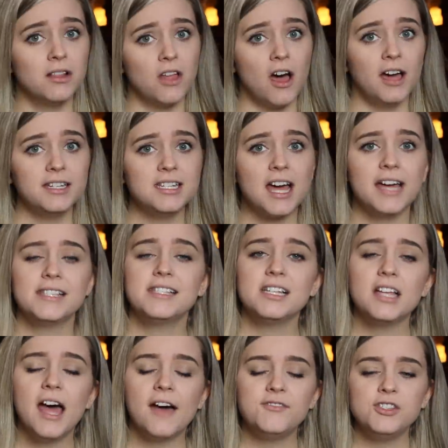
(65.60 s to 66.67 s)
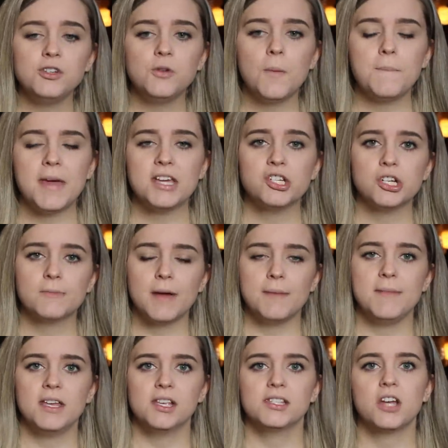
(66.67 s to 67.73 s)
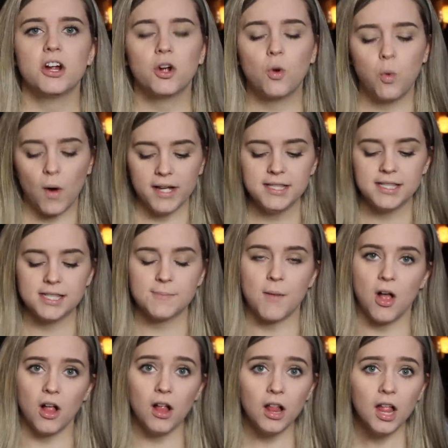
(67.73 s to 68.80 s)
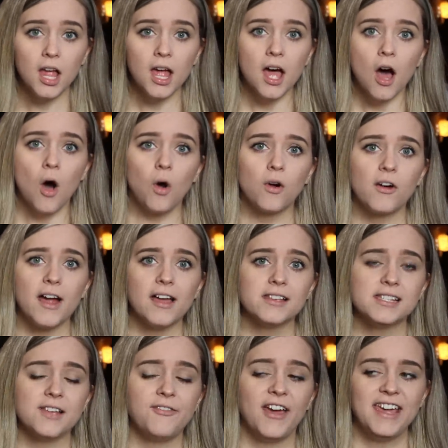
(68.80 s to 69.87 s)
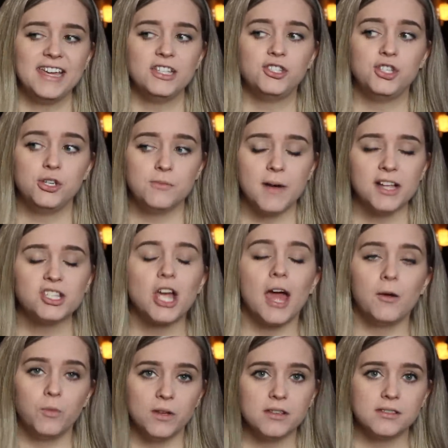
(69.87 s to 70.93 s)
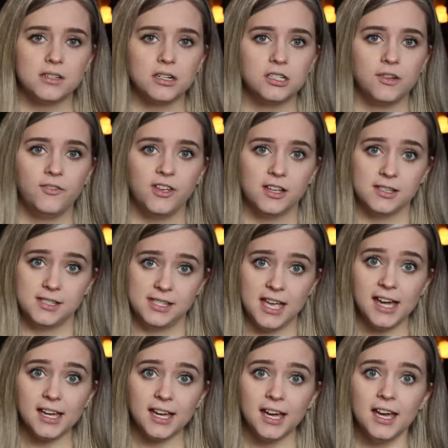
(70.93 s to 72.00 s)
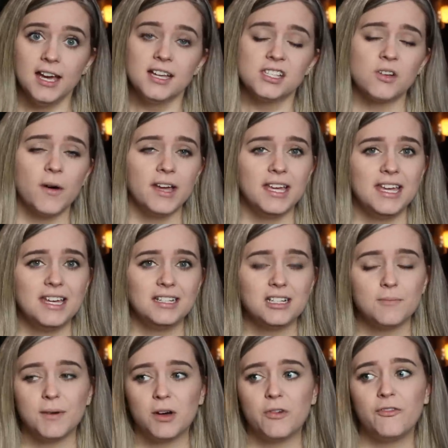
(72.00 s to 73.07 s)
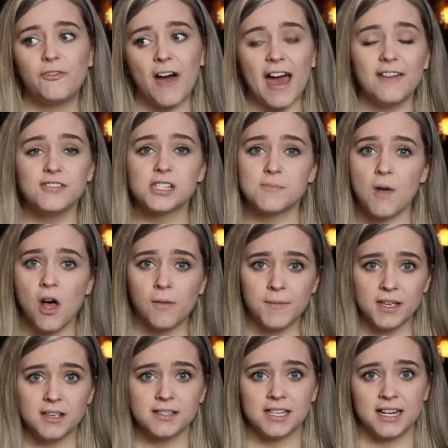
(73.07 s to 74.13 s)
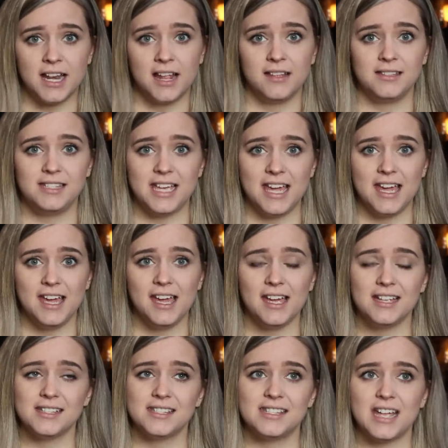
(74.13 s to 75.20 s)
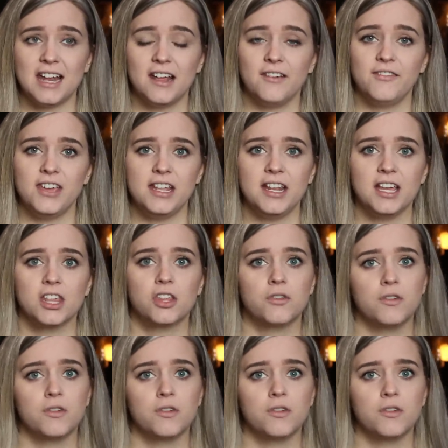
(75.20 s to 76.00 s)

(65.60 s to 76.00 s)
a lot. I still have to make sure my meals are quite small, or else if I eat too much, I will start to feel sick. So I eat about five small meals a day instead of eating